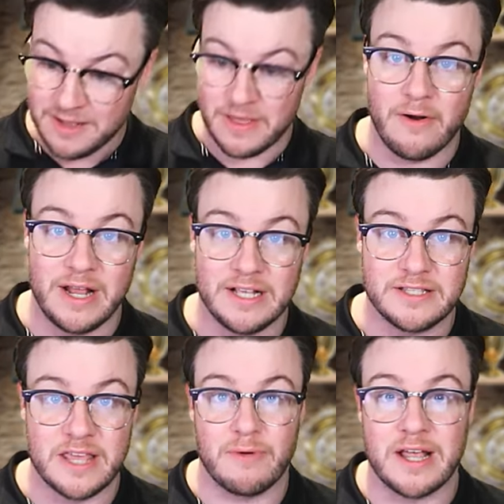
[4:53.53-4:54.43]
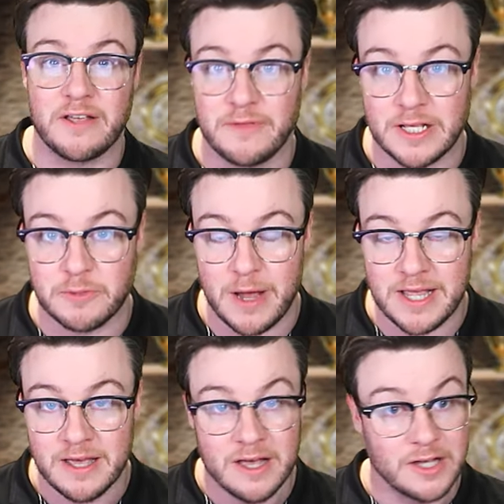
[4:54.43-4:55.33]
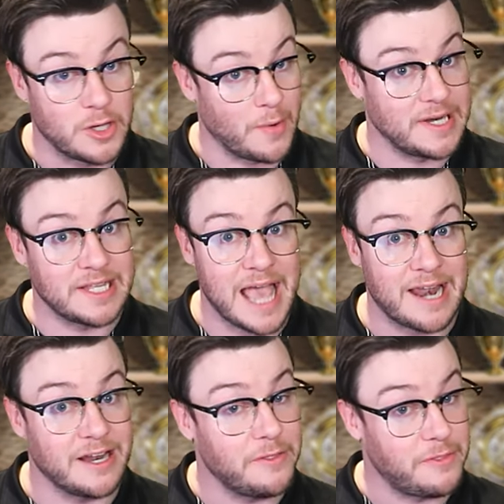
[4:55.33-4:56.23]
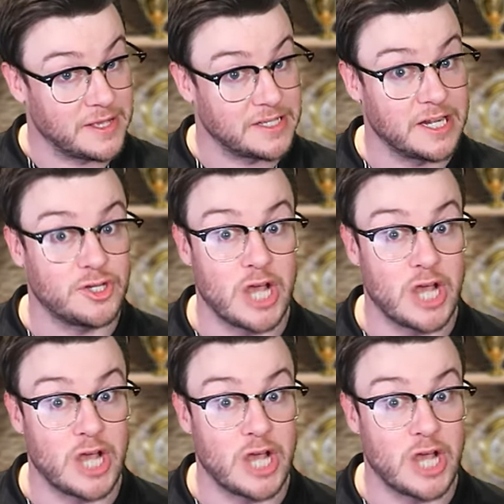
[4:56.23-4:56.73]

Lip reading: there it is. They're the rankings for this week. Going to Canada, things are going to